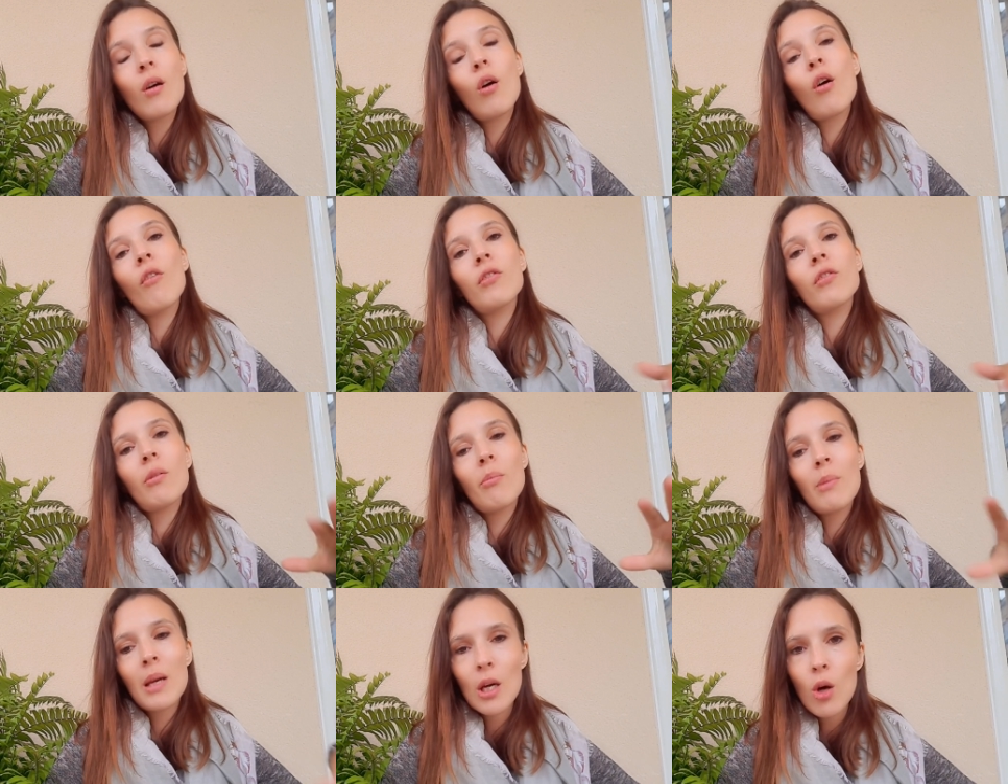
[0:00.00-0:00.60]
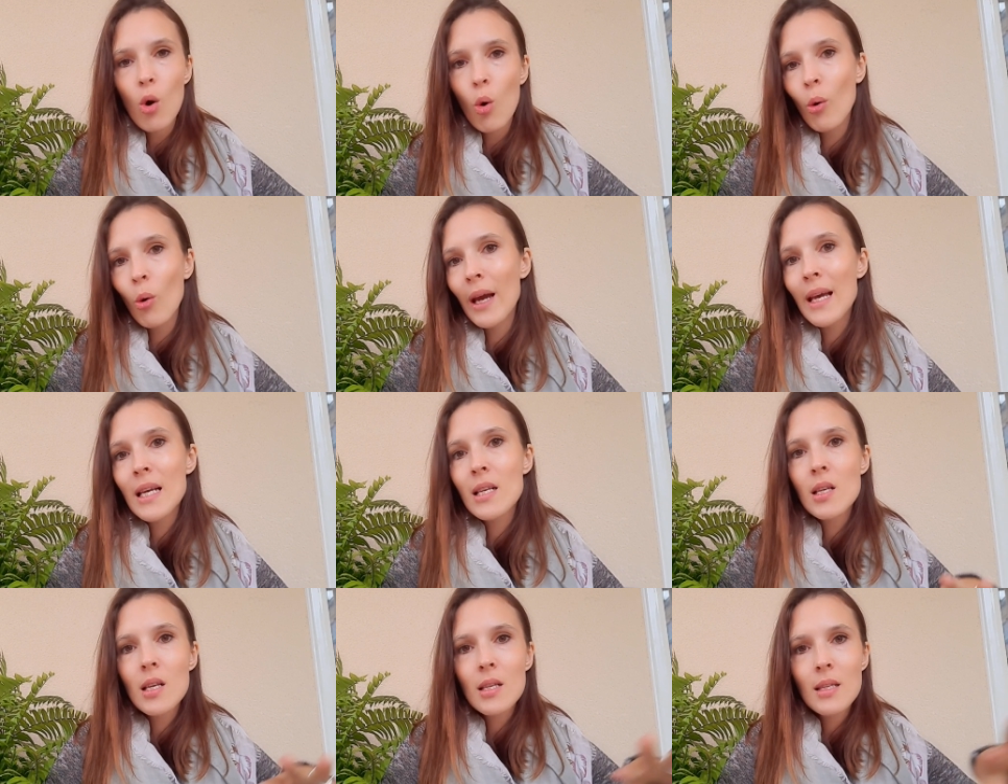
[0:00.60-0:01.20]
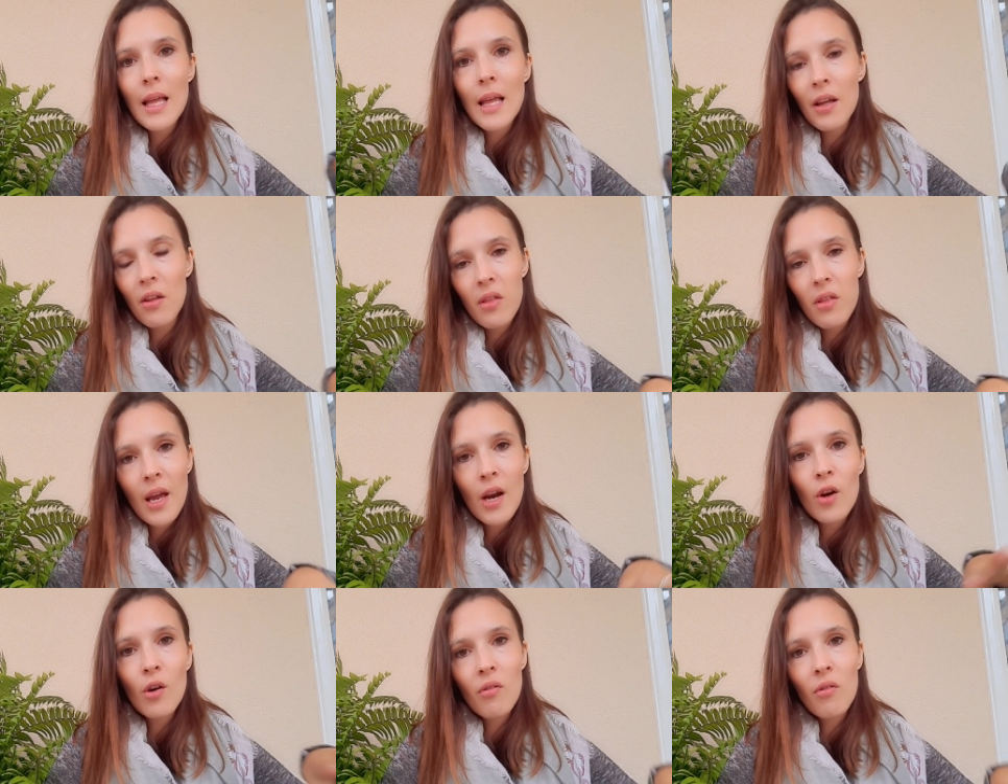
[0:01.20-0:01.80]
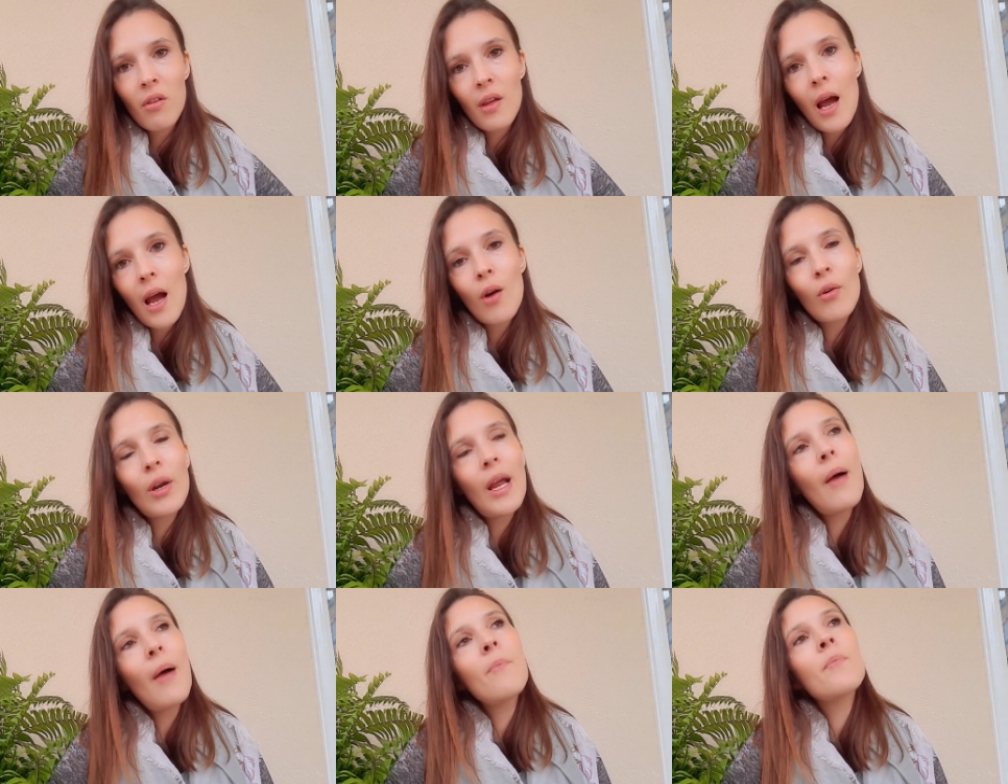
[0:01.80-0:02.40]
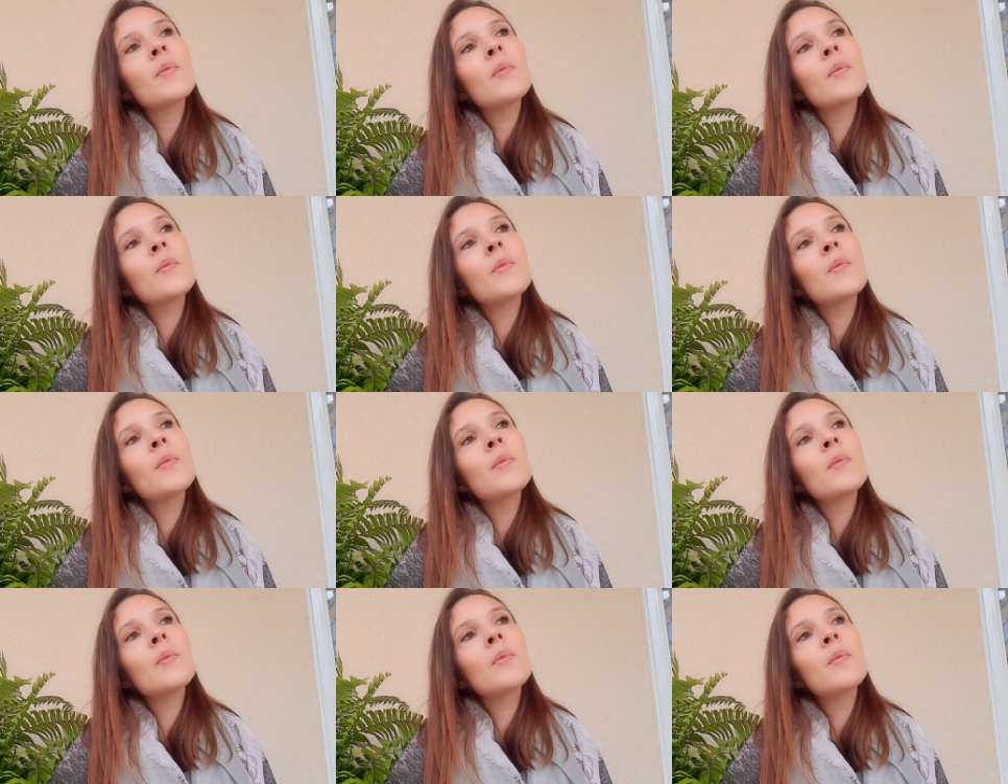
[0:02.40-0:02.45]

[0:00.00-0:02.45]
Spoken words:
of Flamingo Oasis, like there in the area.